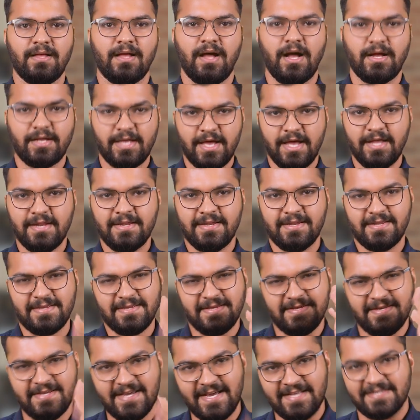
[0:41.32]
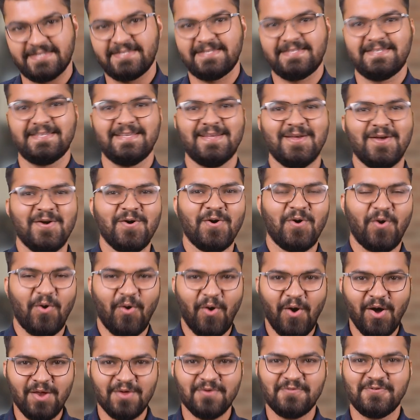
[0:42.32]
Again, yes,
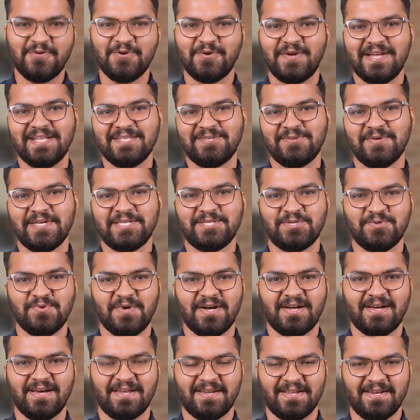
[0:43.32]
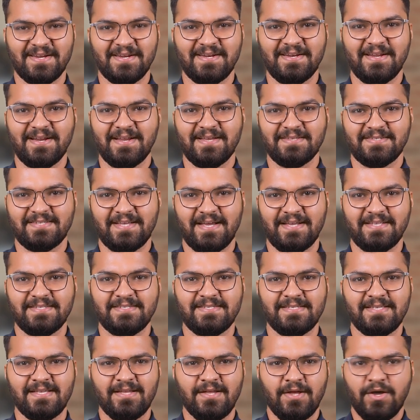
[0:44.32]
all of you can switch to a career in data
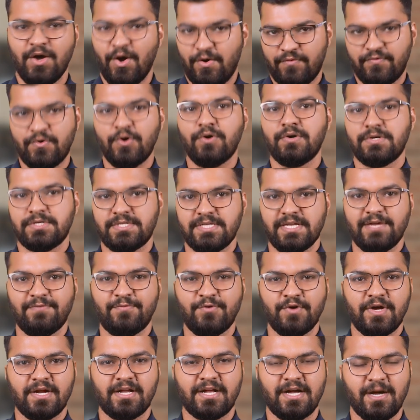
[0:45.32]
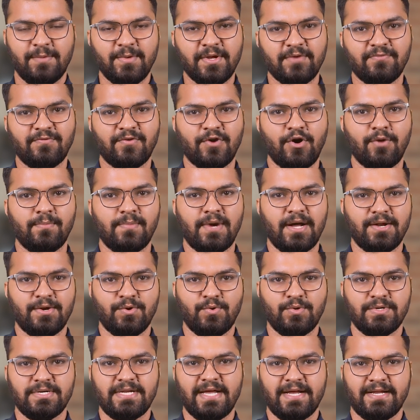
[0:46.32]
science. Of course, if you are coming from a
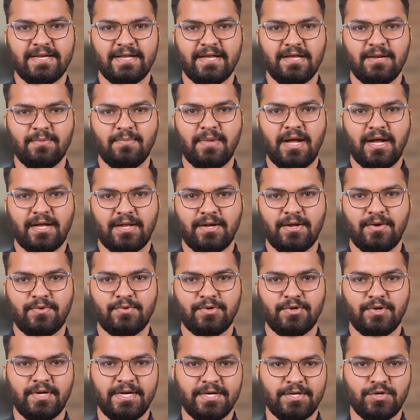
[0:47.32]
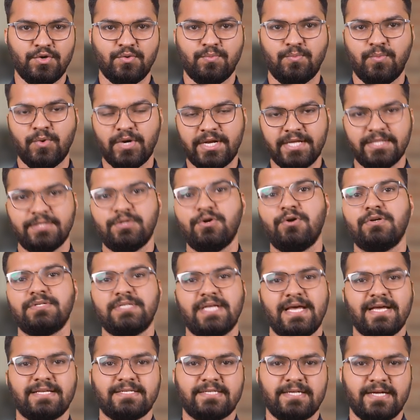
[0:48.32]
non-technical background, you need to put in those
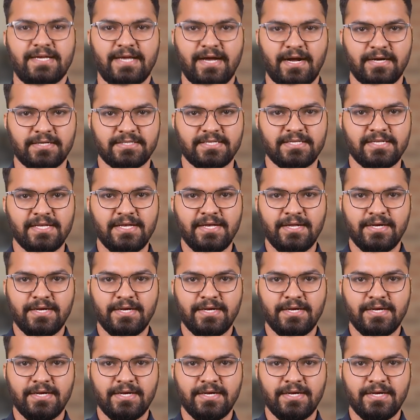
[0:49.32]
extra yards